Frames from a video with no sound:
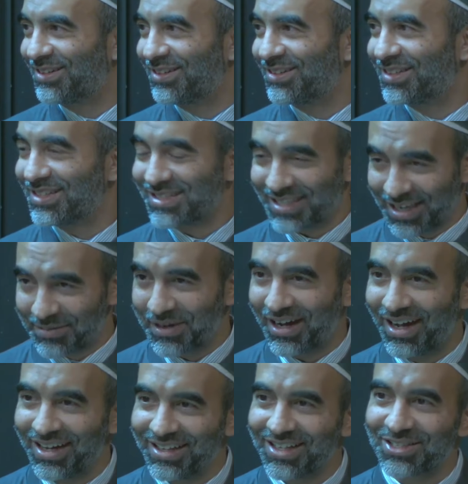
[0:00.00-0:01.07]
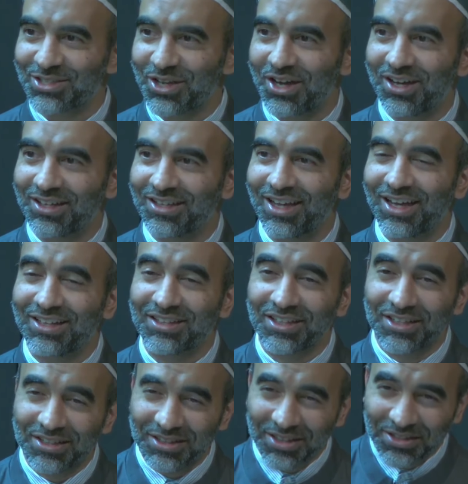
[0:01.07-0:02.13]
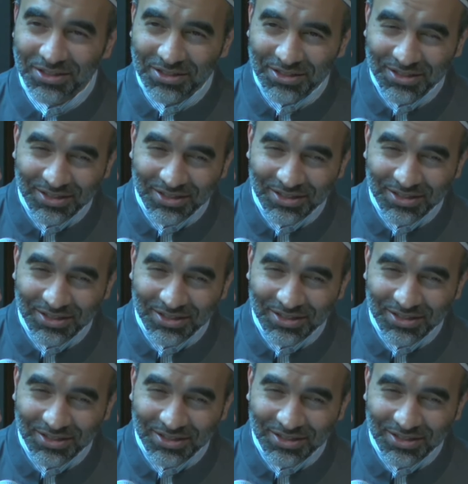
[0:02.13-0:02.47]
the same eye that saw Allah, the, the,